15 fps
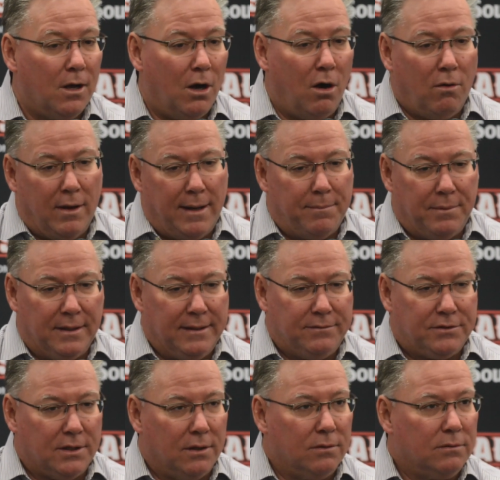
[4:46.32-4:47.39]
Oh, I believe
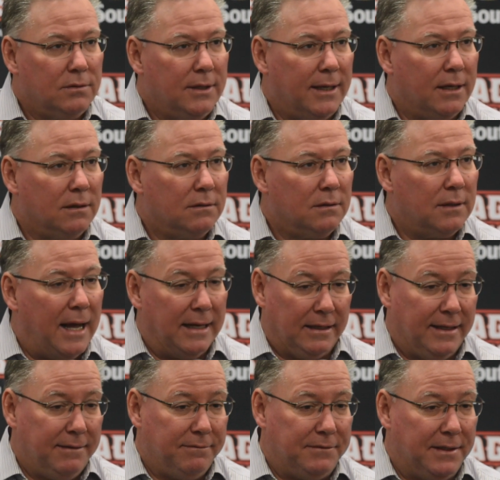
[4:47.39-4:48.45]
so, yeah. I
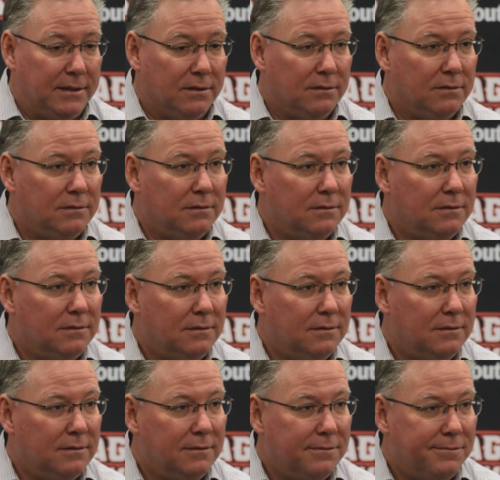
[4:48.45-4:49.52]
lived it.
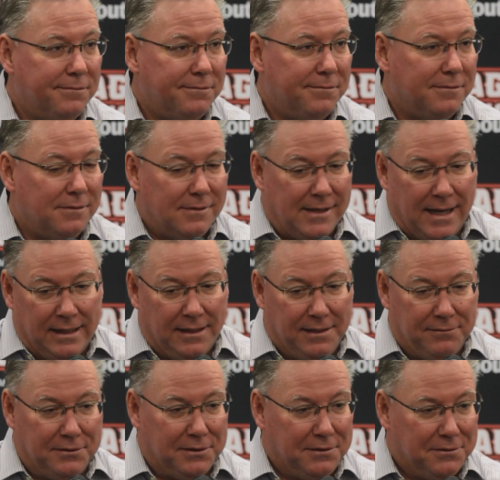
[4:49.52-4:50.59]
I
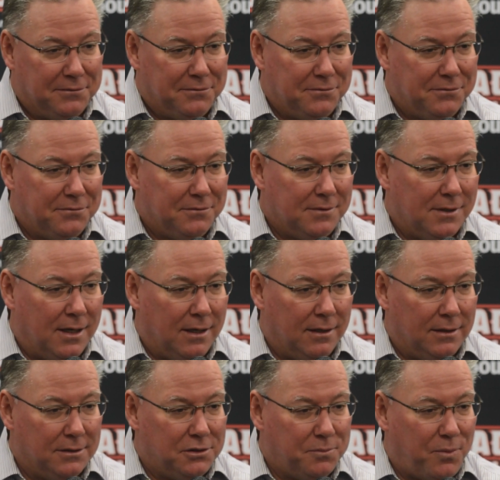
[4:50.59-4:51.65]
live it.
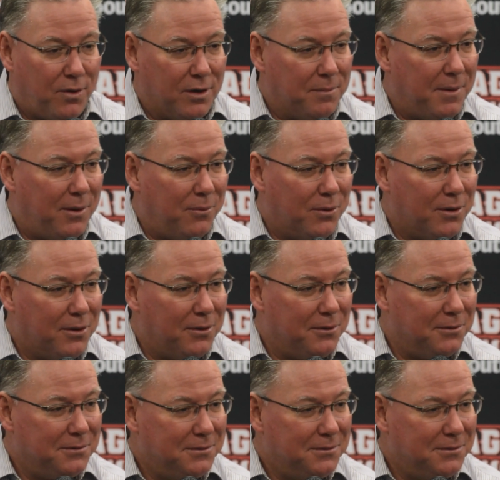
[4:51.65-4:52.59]
It's part of my world.